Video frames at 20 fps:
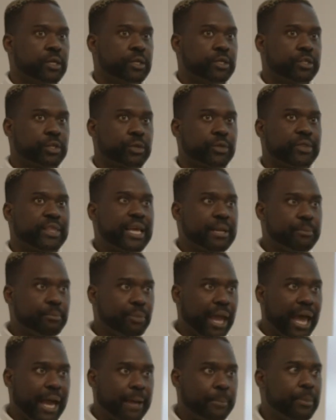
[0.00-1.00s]
So then
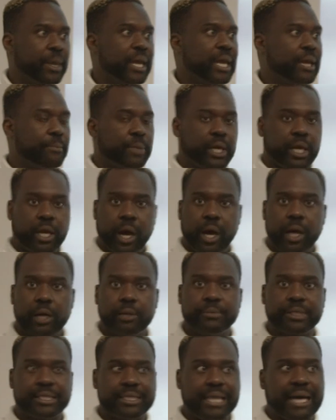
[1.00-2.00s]
black being
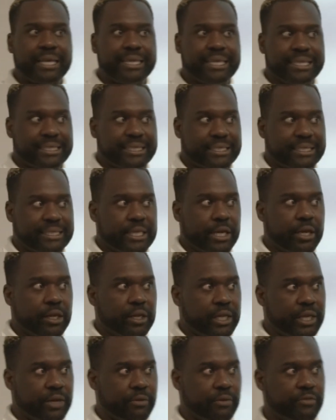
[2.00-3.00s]
becomes not
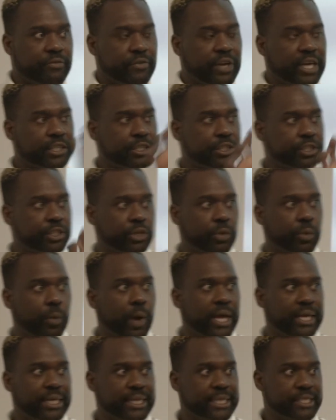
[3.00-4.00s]
necessarily a reflection to
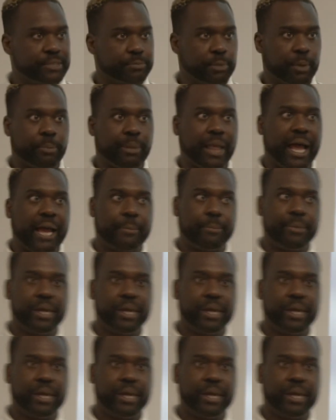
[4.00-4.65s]
whiteness, but black